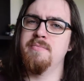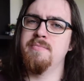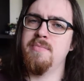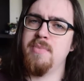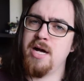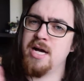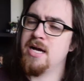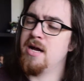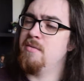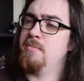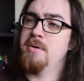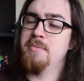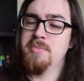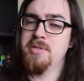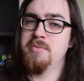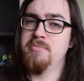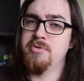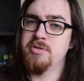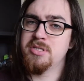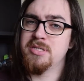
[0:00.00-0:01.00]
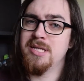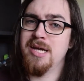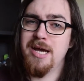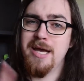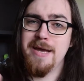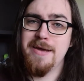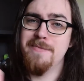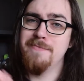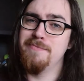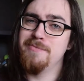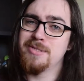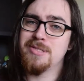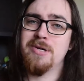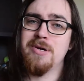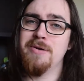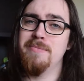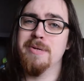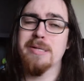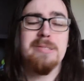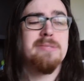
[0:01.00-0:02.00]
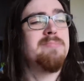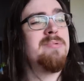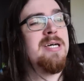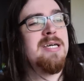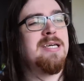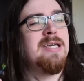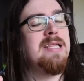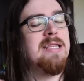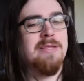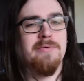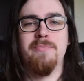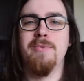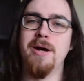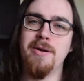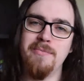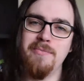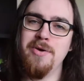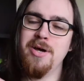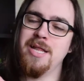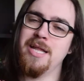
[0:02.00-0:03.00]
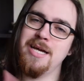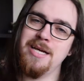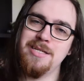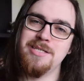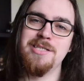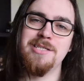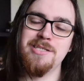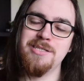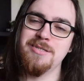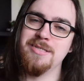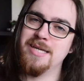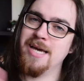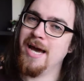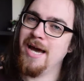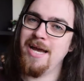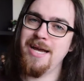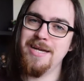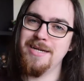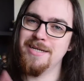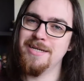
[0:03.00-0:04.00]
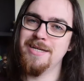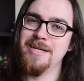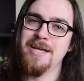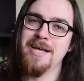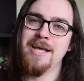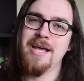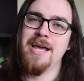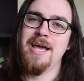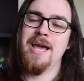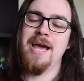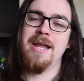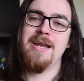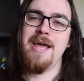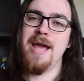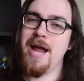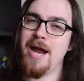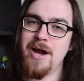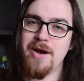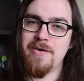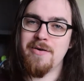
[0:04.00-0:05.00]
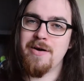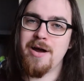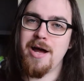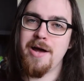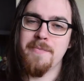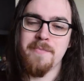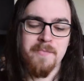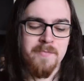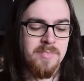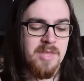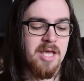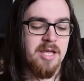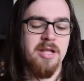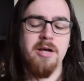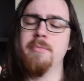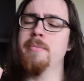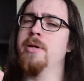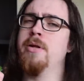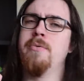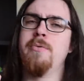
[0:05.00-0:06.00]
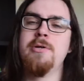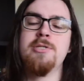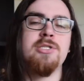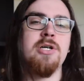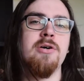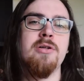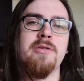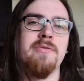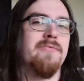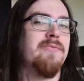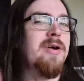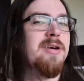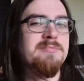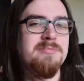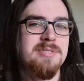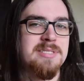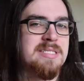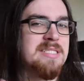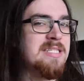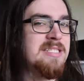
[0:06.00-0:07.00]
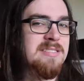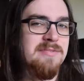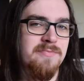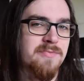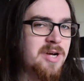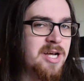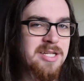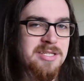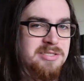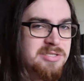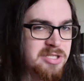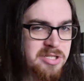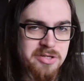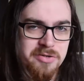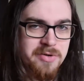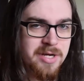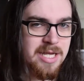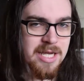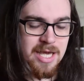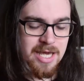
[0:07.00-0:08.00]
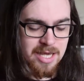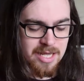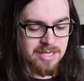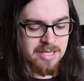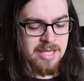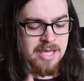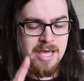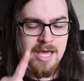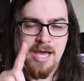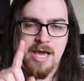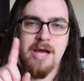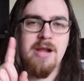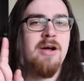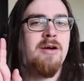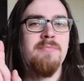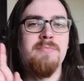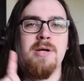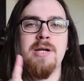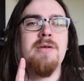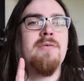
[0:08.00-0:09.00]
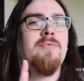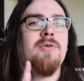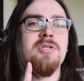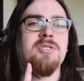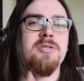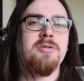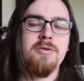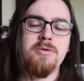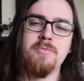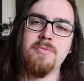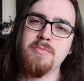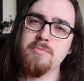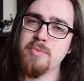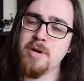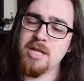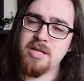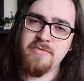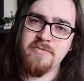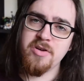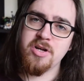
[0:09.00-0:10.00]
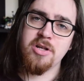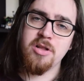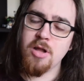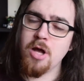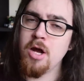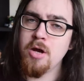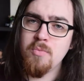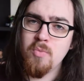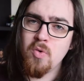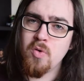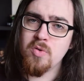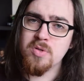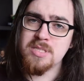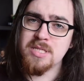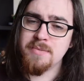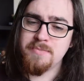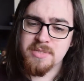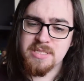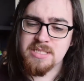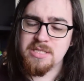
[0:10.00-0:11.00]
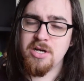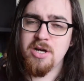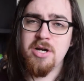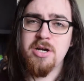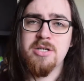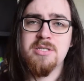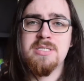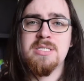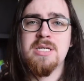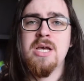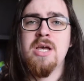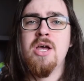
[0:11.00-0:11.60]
can't remember the book's name, sorry, mental blanking, the one where they introduce Kanan and Hera, and I'm going to watch all of Rebels Season 1, 2 again, and I'm going to watch all relevant Clone Wars episodes,